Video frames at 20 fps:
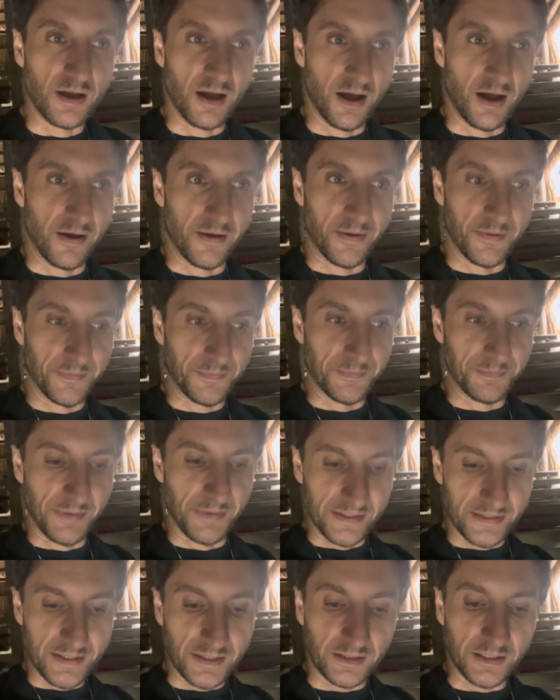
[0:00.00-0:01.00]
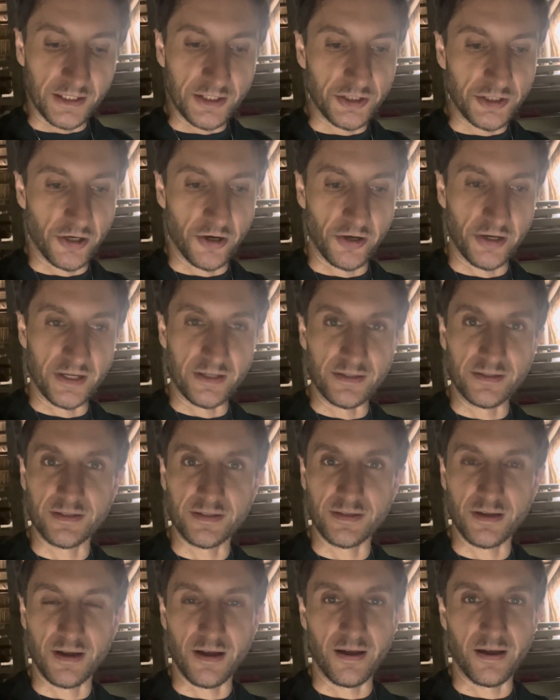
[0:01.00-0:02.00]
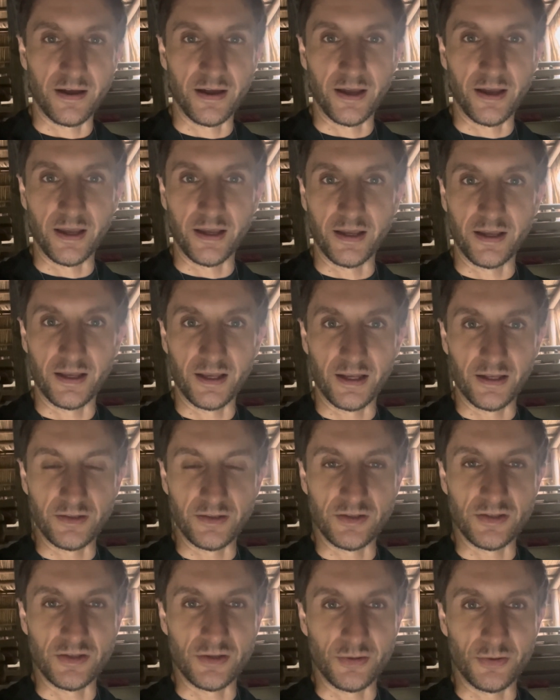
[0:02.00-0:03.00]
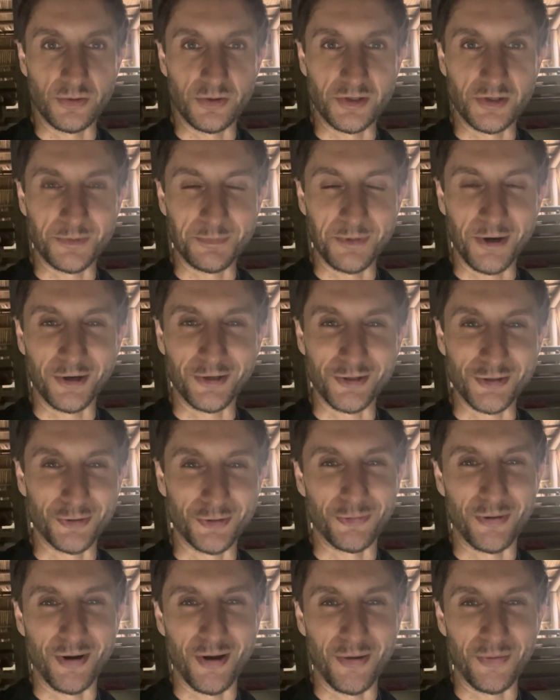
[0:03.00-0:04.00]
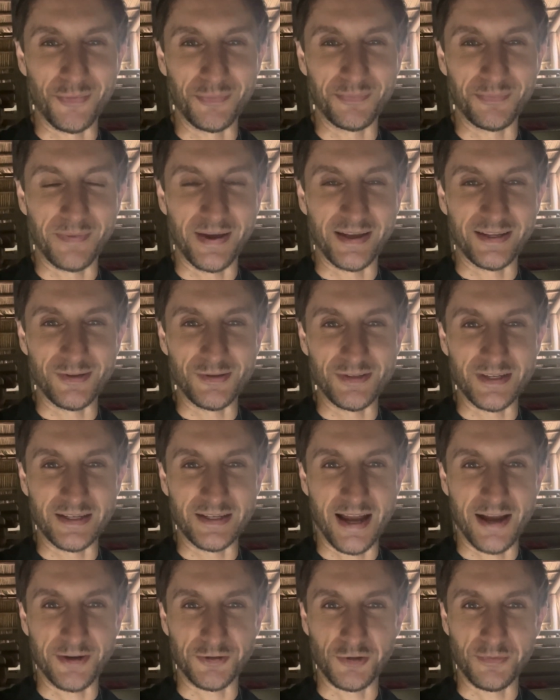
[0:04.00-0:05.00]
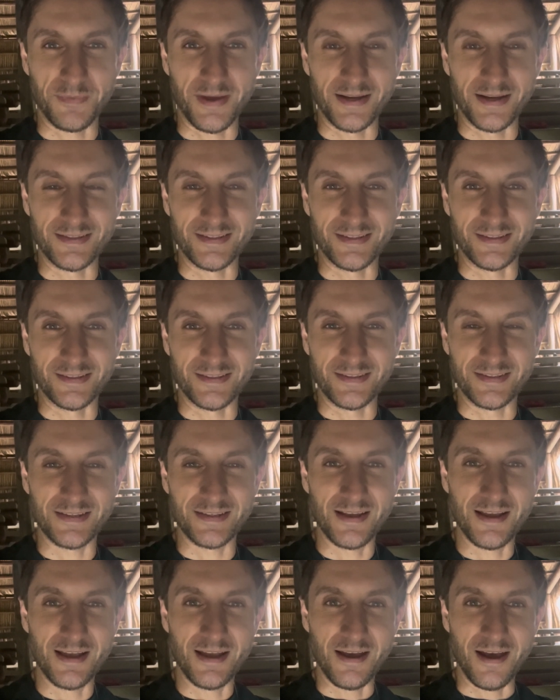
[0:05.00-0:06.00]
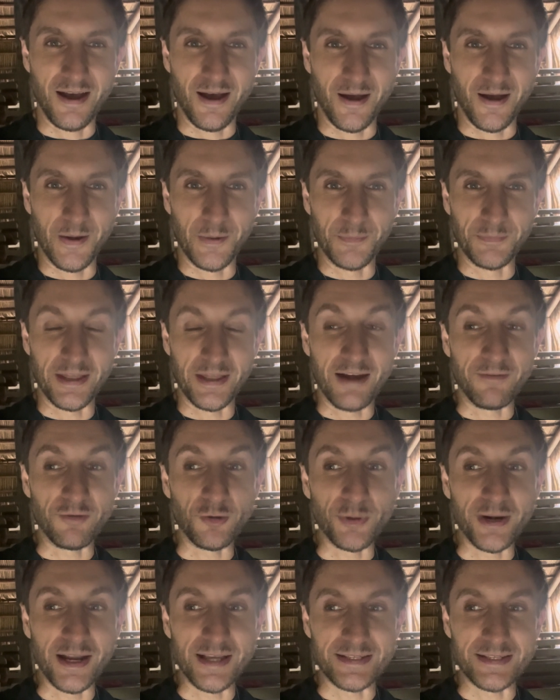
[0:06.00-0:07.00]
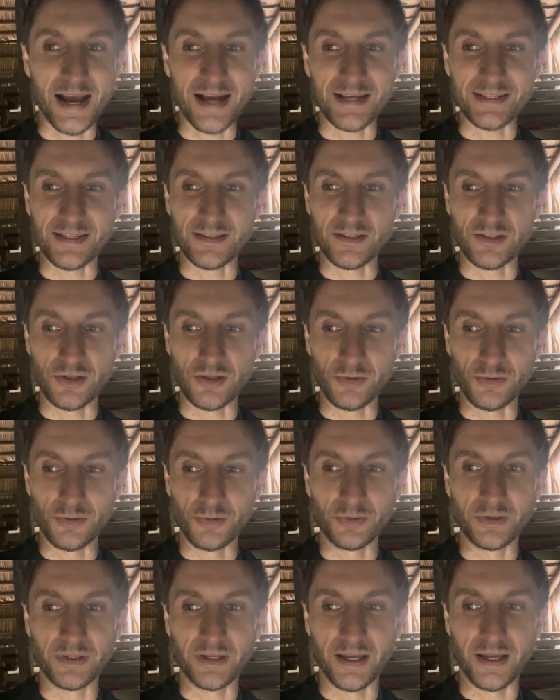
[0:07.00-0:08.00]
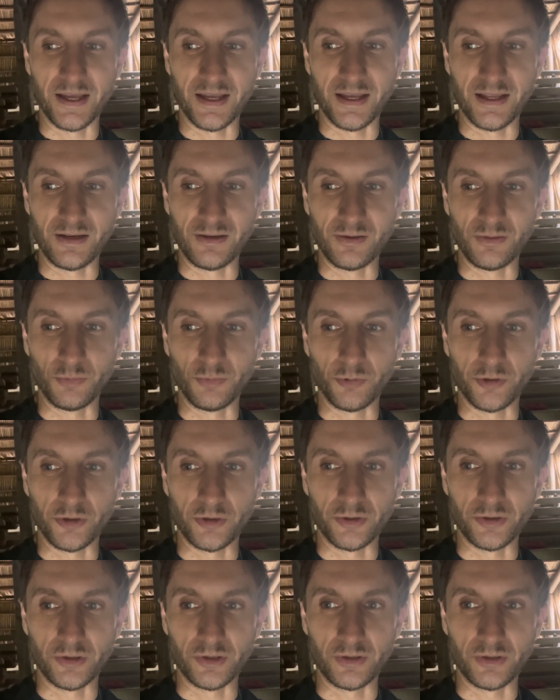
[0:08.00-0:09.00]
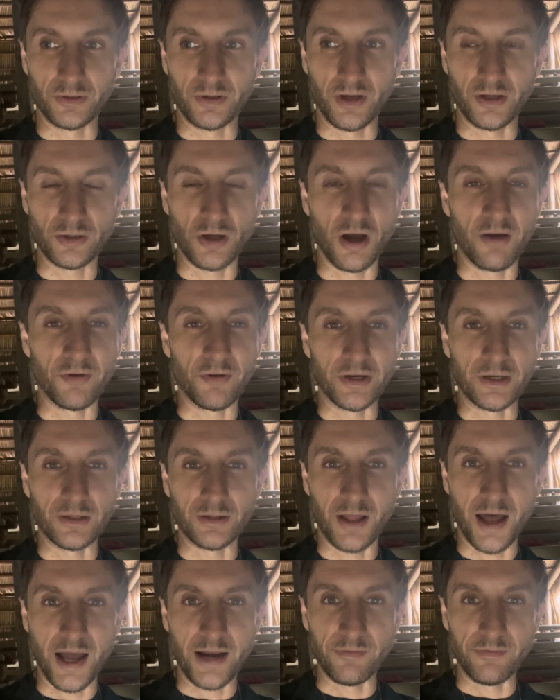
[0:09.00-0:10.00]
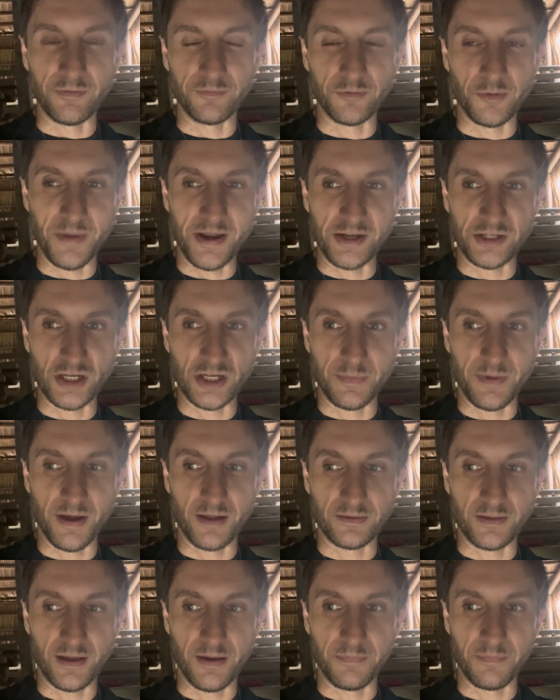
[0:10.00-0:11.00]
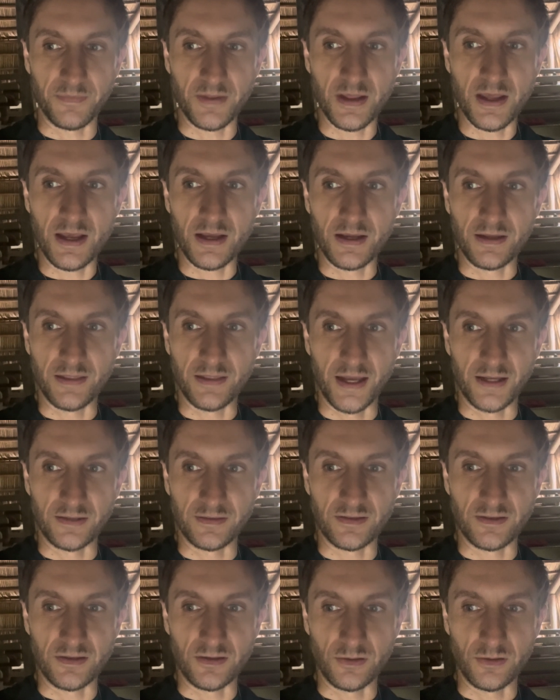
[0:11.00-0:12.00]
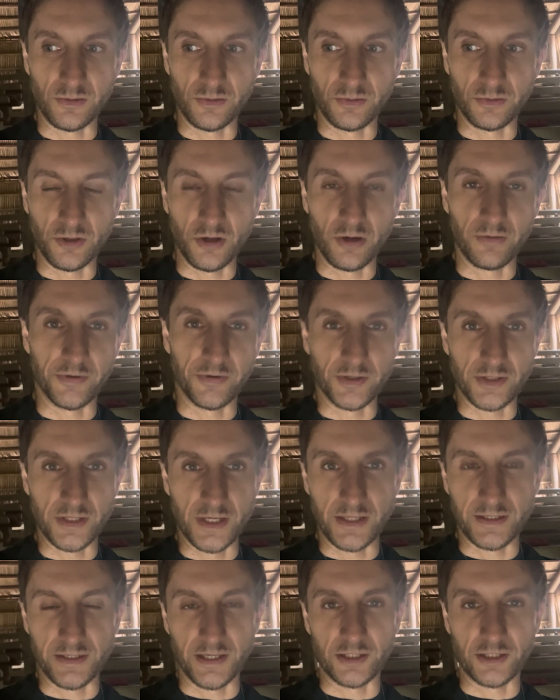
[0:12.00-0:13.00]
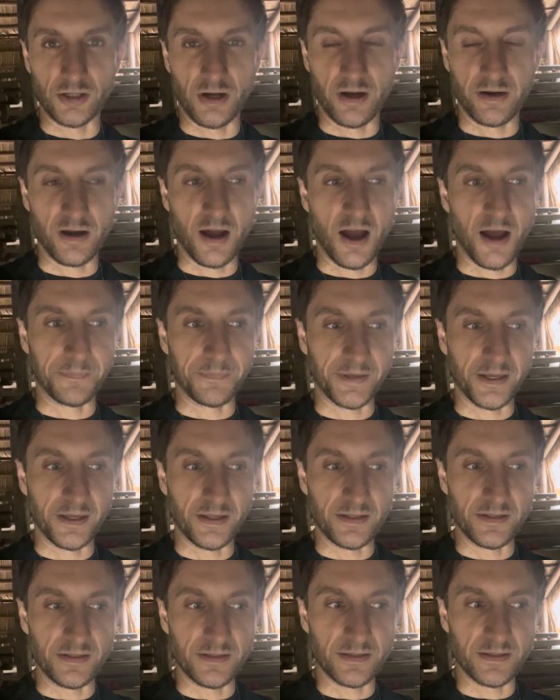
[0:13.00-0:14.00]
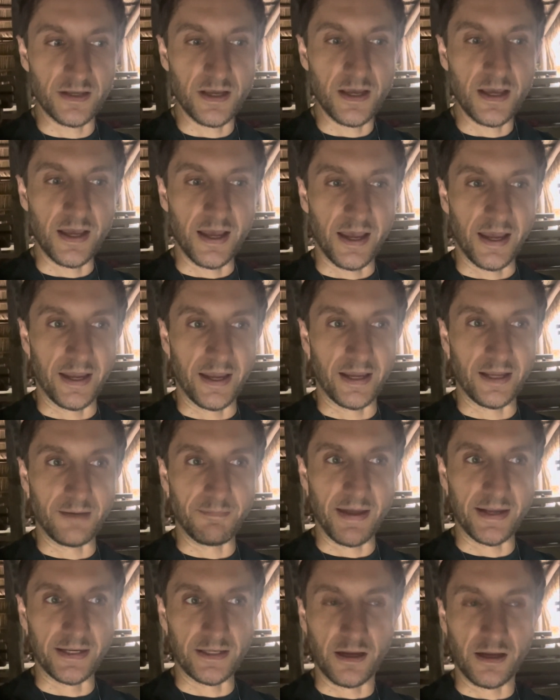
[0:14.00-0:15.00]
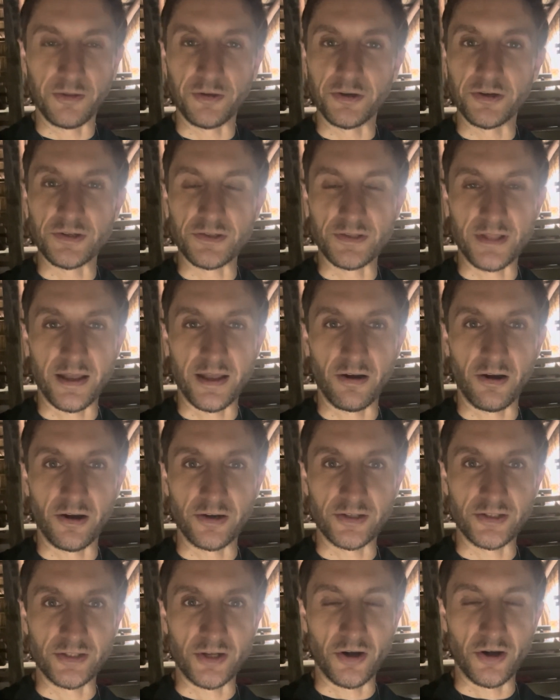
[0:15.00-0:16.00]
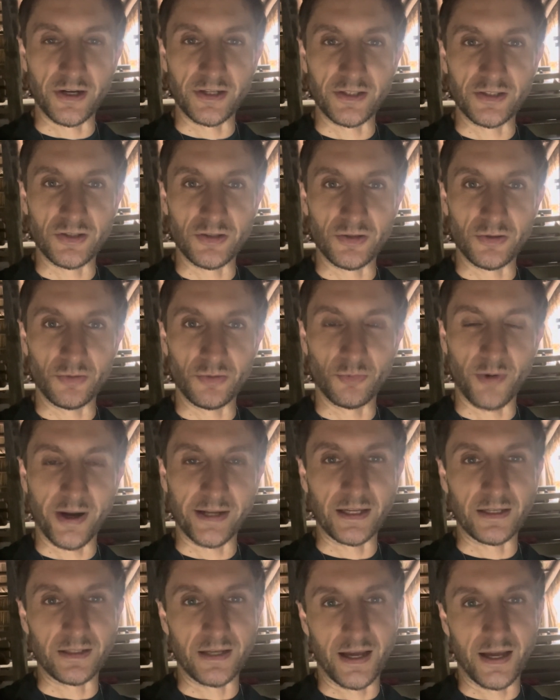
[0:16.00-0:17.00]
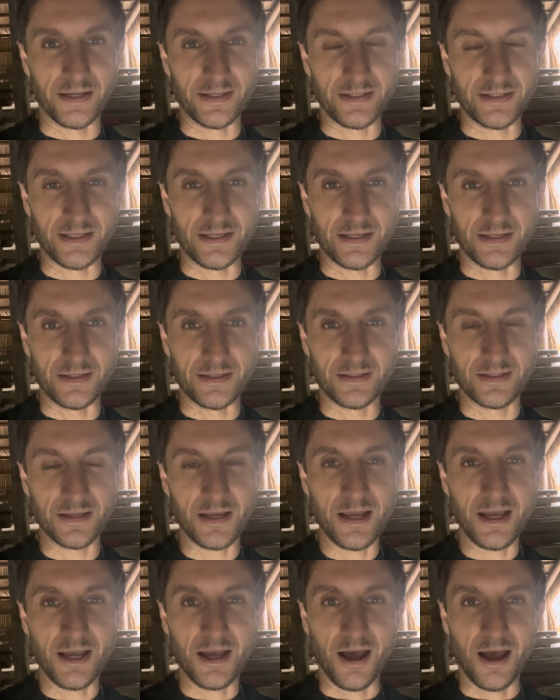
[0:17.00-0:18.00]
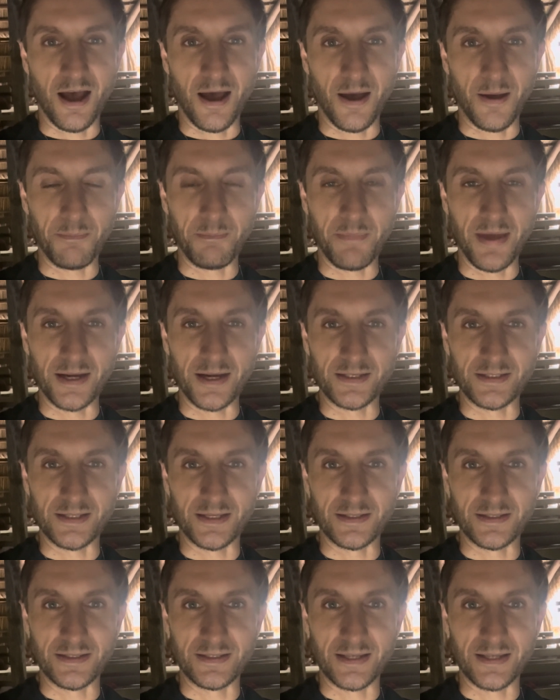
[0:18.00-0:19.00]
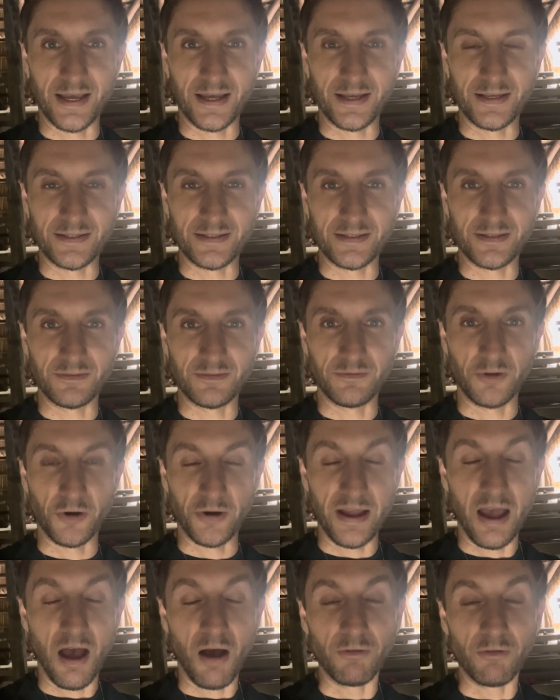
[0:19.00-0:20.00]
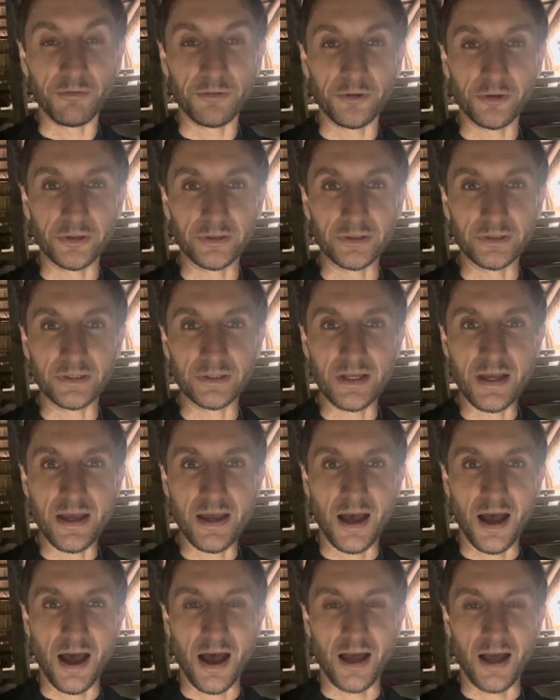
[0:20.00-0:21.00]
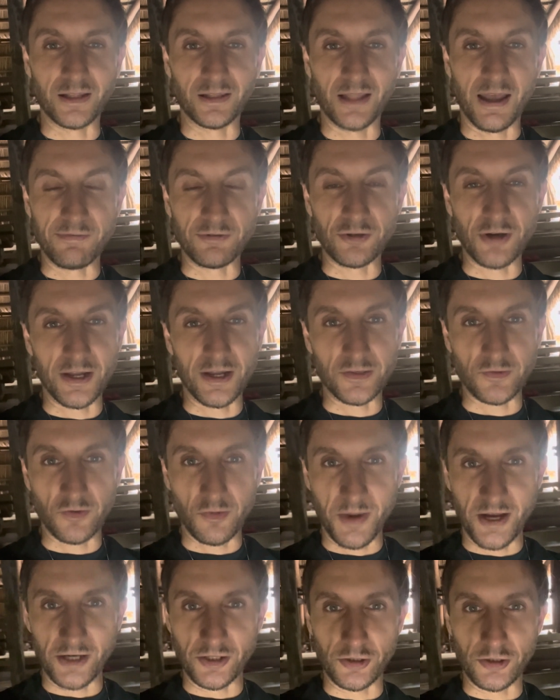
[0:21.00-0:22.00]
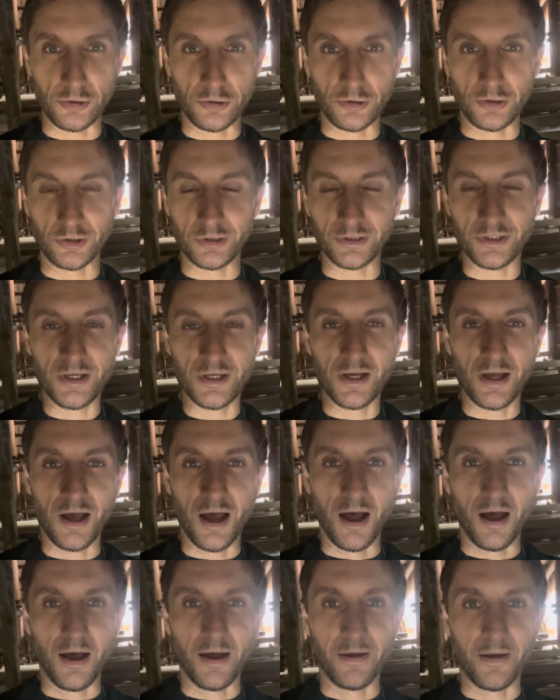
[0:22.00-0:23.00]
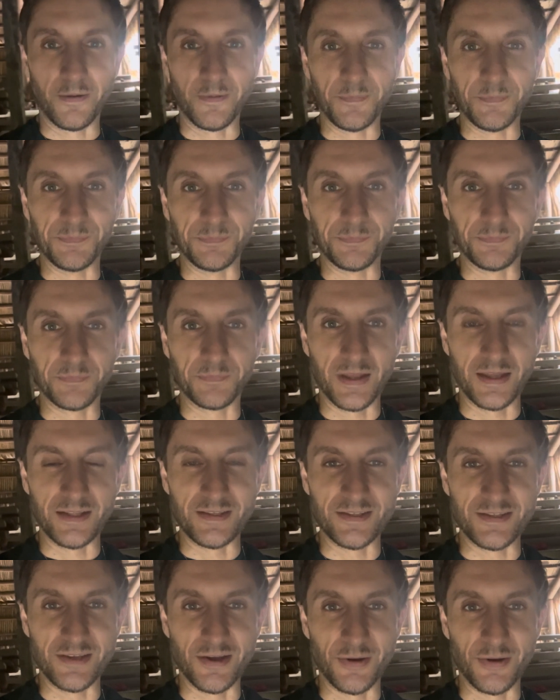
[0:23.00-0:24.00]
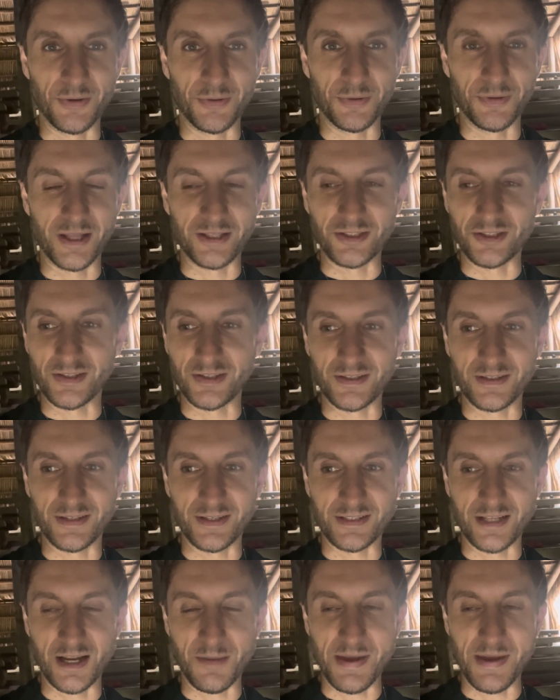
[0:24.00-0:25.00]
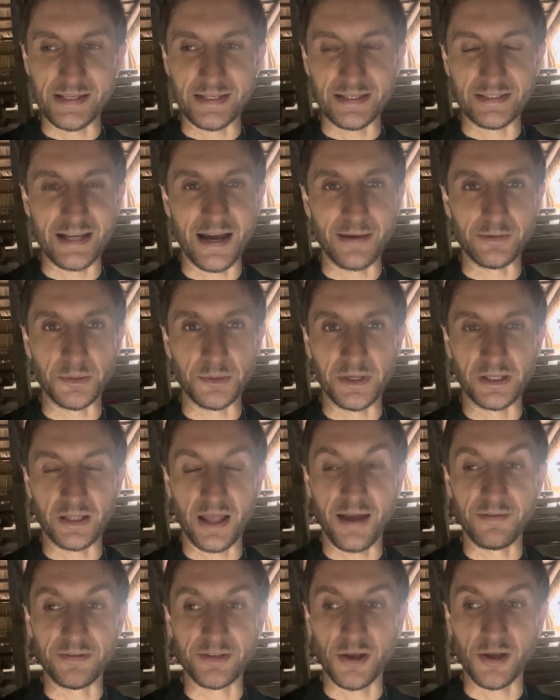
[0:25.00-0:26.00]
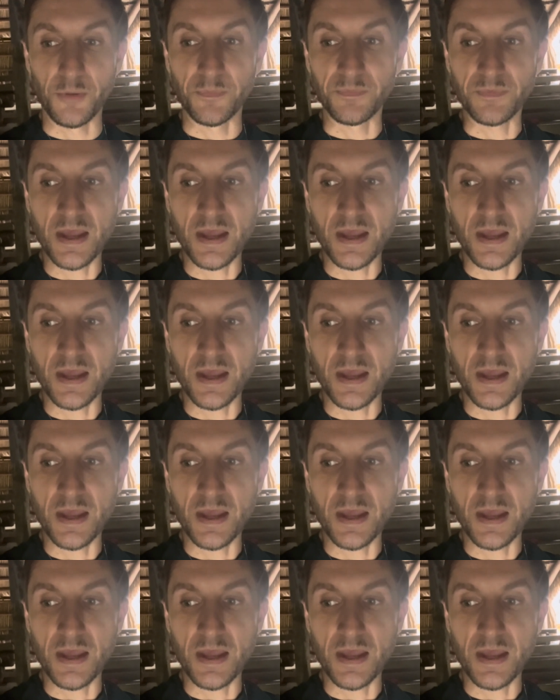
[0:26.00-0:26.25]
um, basically journeys uh, into the spiritual realm by using natural medicines um, that everyone has access to, and we're uncovering a lot of information about them thanks to universities like Johns Hopkins and many others that are starting to recognize these uh, medicines as very helpful uh, life transformational. Um, and so that's just, it's an amazing time to be alive. So,